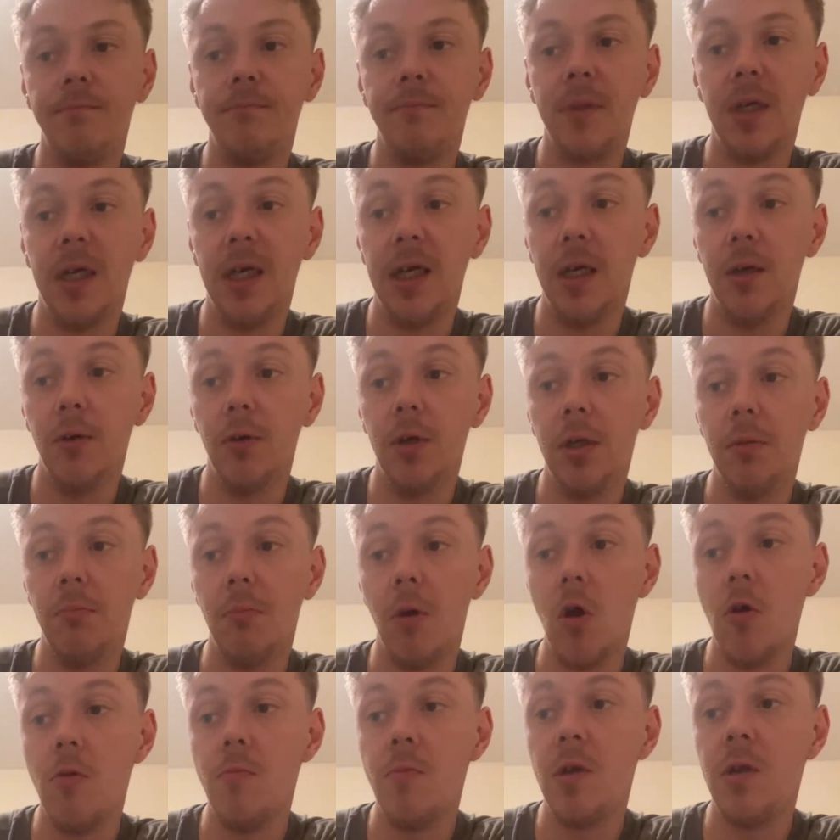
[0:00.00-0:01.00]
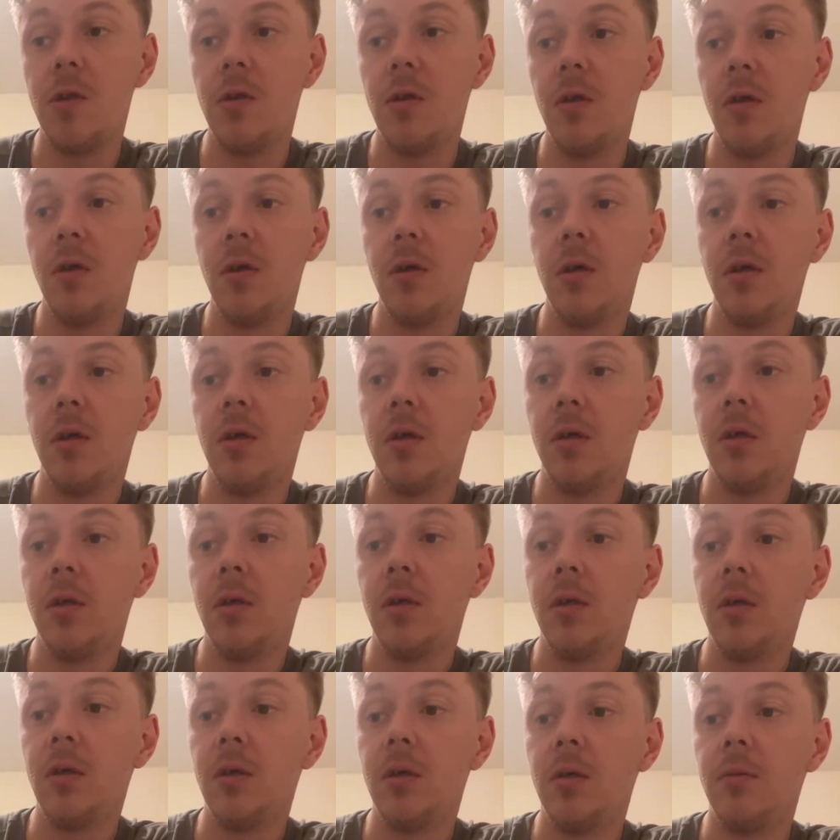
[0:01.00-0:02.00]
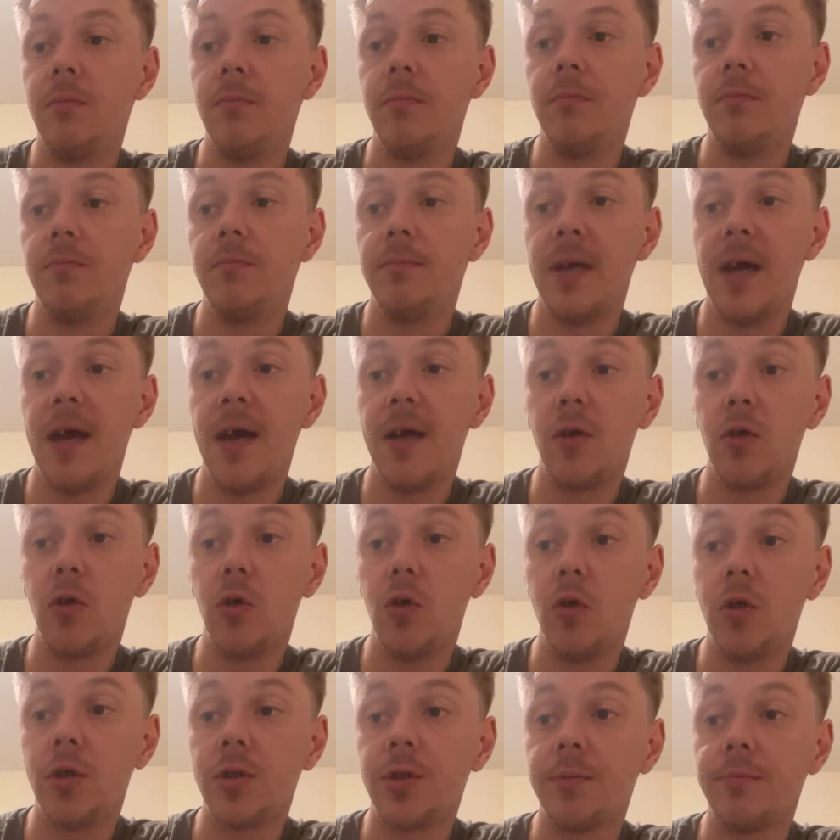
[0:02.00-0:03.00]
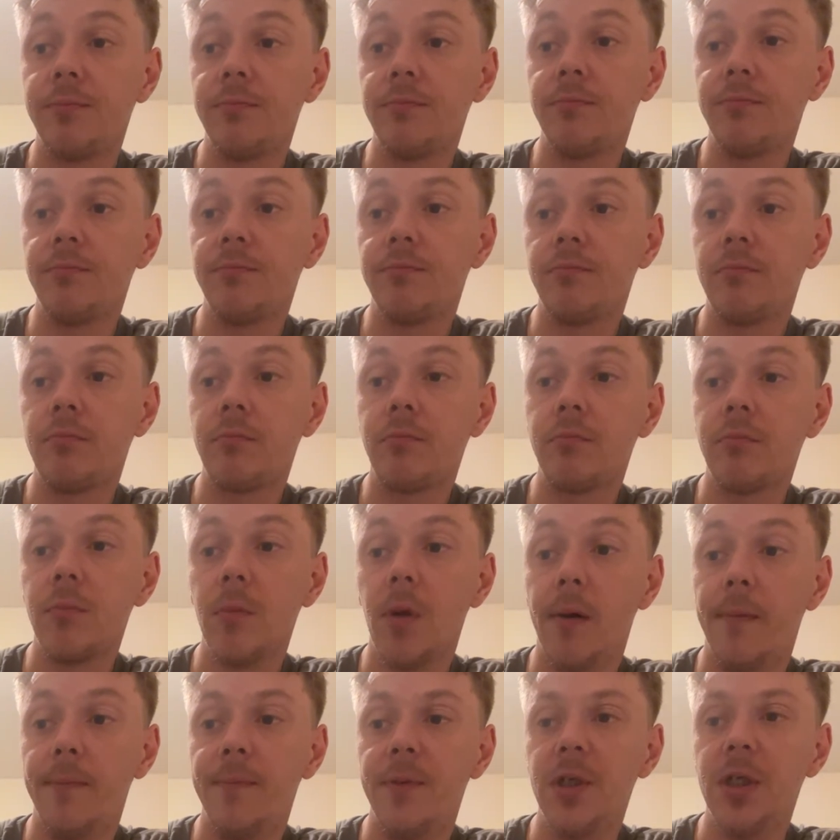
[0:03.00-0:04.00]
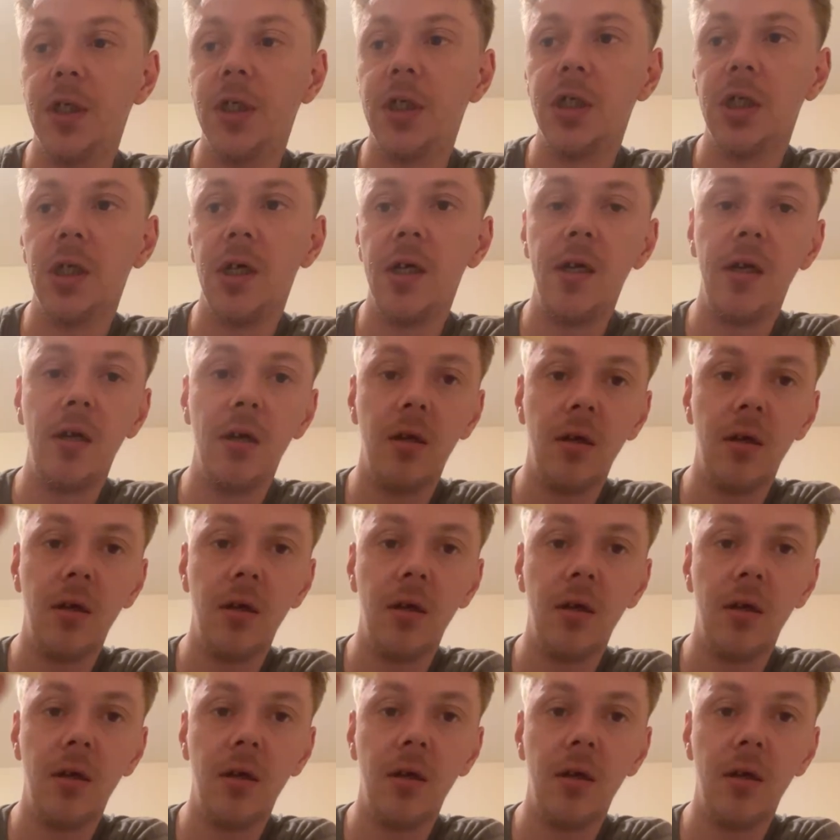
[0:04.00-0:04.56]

here at the moment. Hand cooked, obviously.